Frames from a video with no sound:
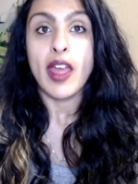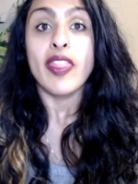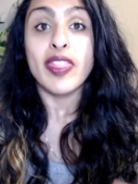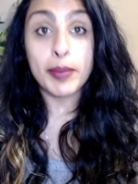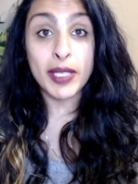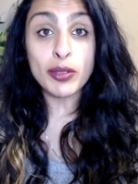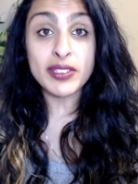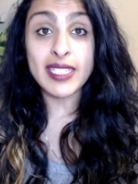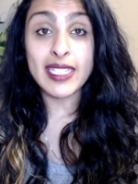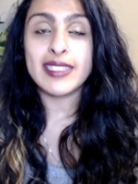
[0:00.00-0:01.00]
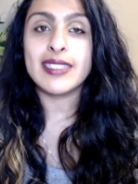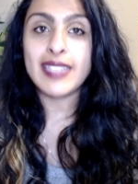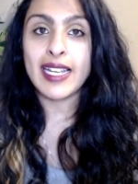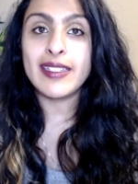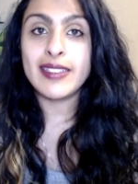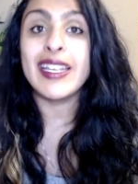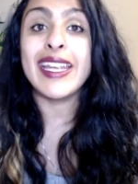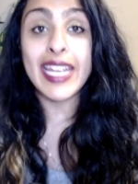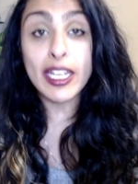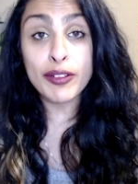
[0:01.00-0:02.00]
The B O C decided to
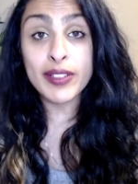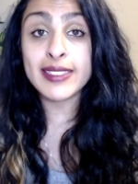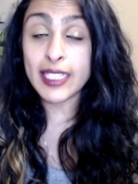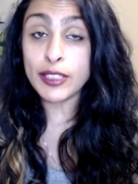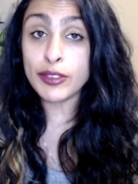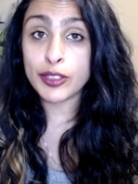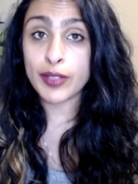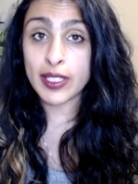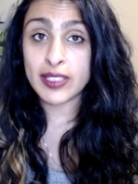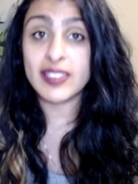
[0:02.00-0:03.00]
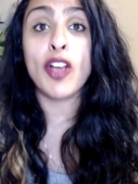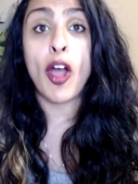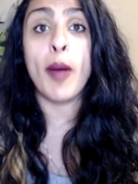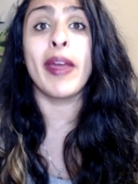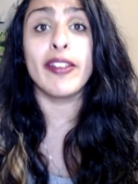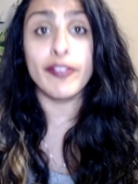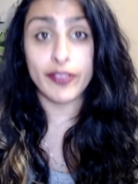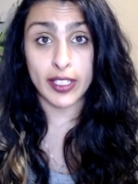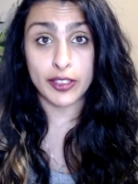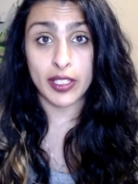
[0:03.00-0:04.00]
increase interest rates to combat
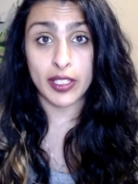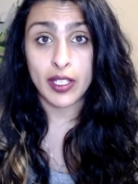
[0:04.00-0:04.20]
inflation,